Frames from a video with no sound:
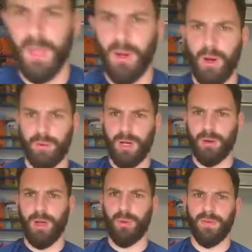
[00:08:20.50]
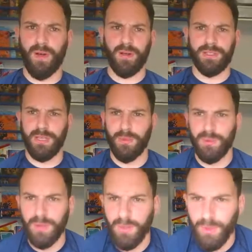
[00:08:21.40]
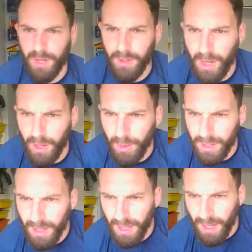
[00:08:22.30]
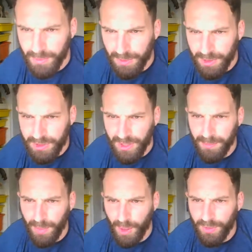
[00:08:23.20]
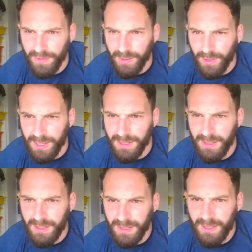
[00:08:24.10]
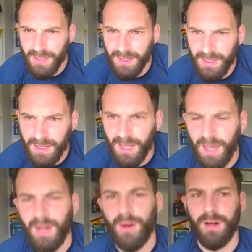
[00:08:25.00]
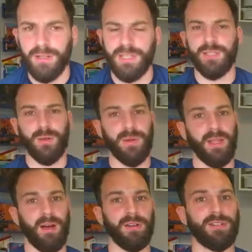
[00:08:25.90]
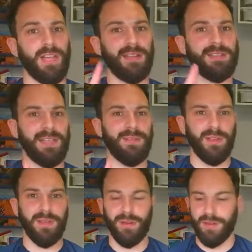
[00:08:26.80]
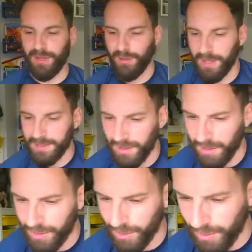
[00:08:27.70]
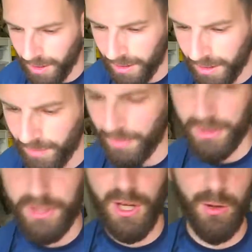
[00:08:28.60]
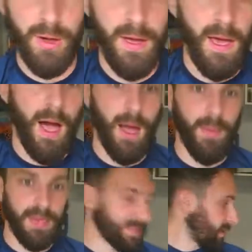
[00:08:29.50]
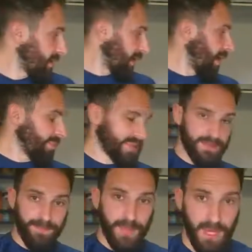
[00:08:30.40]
I'll go with Archie and we'll go lower. I'm demonstrating both anyway. Archie's doing the hard challenge even though he got it correct. I like your commitment. So it's clubs.